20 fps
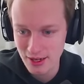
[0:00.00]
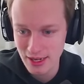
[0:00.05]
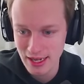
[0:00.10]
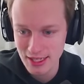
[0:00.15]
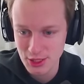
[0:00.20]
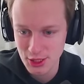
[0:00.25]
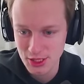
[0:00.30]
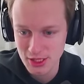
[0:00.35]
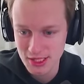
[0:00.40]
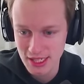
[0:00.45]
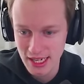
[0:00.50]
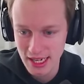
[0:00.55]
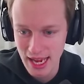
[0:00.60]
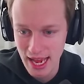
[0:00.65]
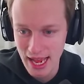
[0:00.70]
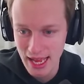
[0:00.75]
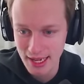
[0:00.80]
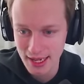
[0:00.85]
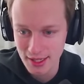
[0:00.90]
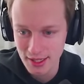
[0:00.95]
And as you can see, I
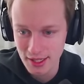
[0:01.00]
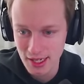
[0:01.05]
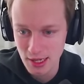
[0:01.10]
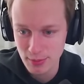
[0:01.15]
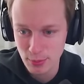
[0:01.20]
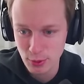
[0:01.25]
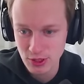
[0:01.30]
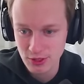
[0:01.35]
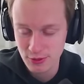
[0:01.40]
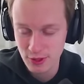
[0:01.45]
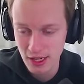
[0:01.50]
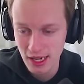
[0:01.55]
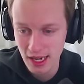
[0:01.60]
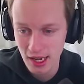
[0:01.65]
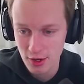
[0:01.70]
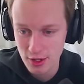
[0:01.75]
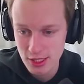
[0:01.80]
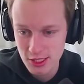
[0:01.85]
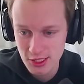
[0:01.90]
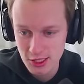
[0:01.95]
added a couple different
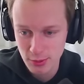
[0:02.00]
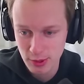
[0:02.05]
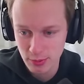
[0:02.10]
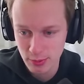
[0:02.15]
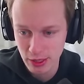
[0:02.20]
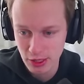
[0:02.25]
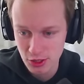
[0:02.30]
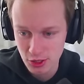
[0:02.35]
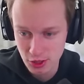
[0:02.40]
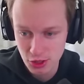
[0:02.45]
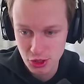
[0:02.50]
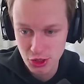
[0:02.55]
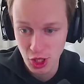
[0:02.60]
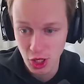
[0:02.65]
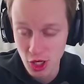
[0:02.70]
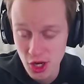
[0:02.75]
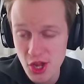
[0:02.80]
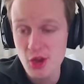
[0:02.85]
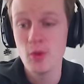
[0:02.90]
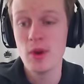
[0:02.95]
areas to put the pictures,
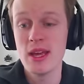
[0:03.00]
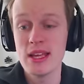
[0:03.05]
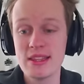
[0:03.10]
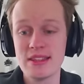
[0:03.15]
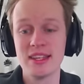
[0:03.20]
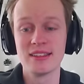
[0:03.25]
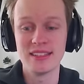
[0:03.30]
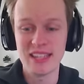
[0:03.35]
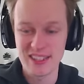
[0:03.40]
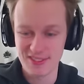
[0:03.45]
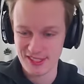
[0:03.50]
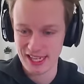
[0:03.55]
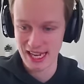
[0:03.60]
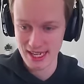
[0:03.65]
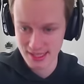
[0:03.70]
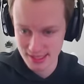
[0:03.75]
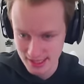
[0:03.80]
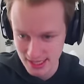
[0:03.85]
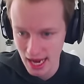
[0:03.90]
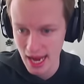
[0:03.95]
starting with the
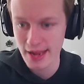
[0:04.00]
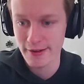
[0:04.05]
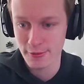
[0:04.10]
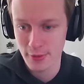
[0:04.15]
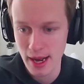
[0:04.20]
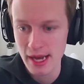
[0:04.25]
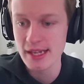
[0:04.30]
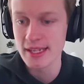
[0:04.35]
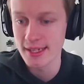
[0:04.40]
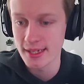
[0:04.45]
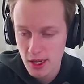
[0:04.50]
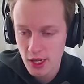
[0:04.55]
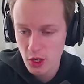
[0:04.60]
left-hand side right here.